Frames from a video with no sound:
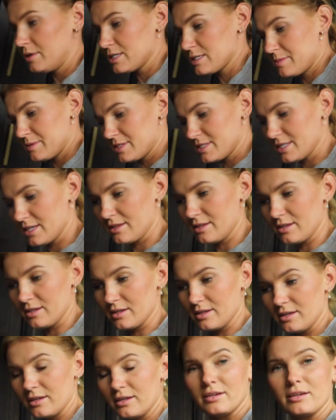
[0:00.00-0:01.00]
My husband said
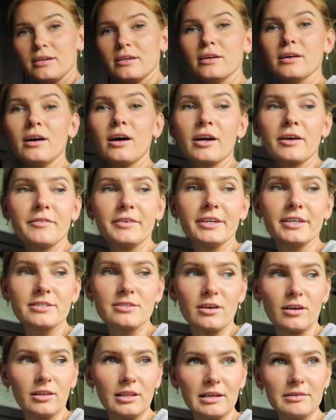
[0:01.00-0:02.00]
the RV
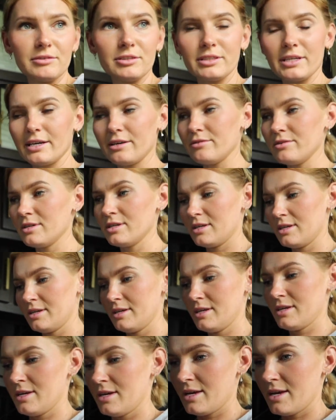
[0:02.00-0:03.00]
is all level now,
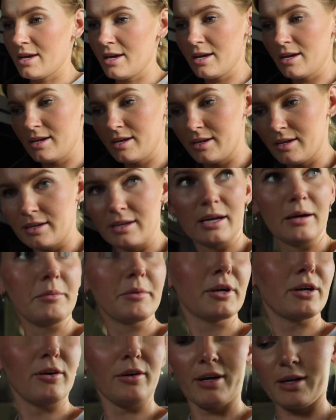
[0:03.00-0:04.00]
and I'm
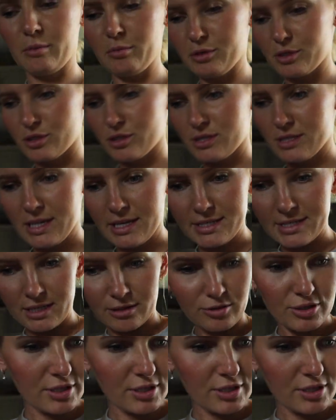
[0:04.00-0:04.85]
gonna go ahead and push the slides out.